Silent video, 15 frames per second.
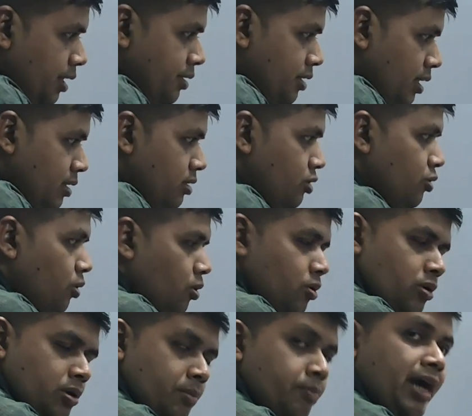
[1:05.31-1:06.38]
this
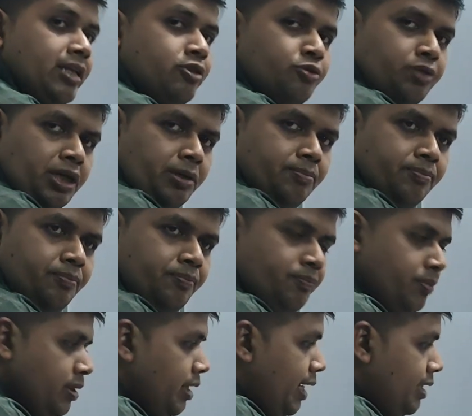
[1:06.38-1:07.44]
row by 3
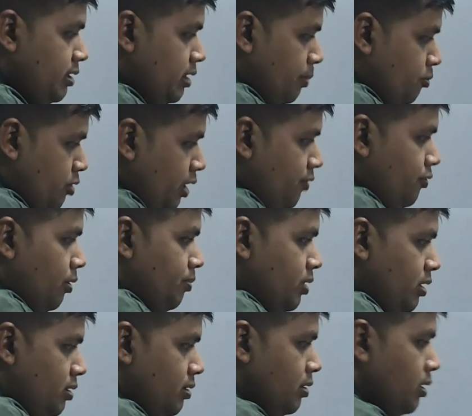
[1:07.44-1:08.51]
and subtract
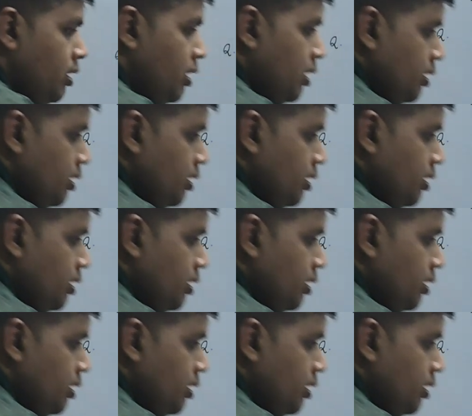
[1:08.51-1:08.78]
from this.